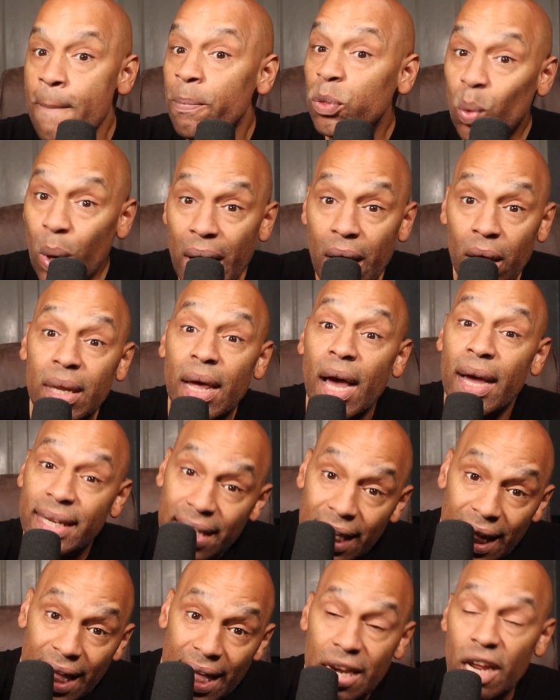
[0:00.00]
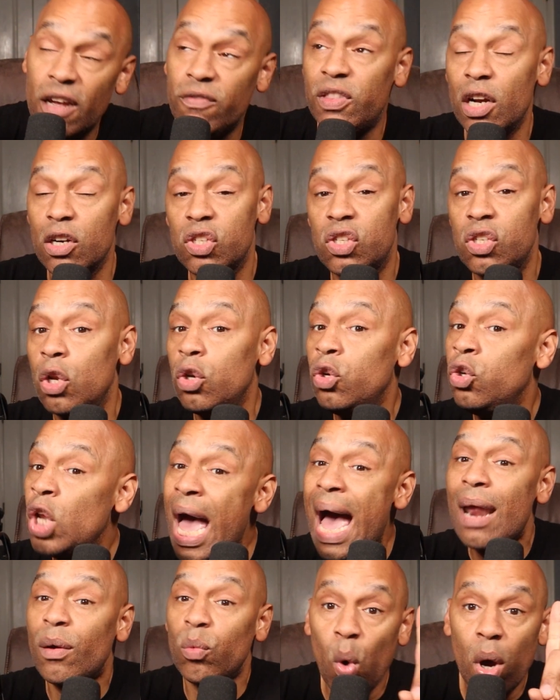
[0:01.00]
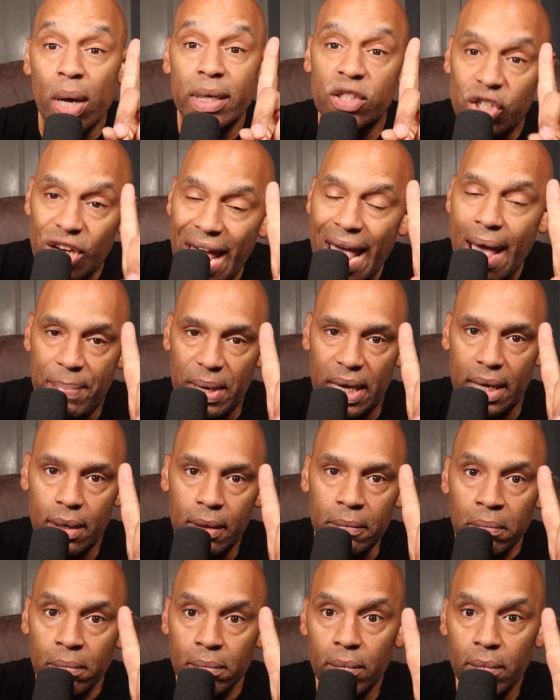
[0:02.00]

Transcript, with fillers: Well, again, if there's not one champion,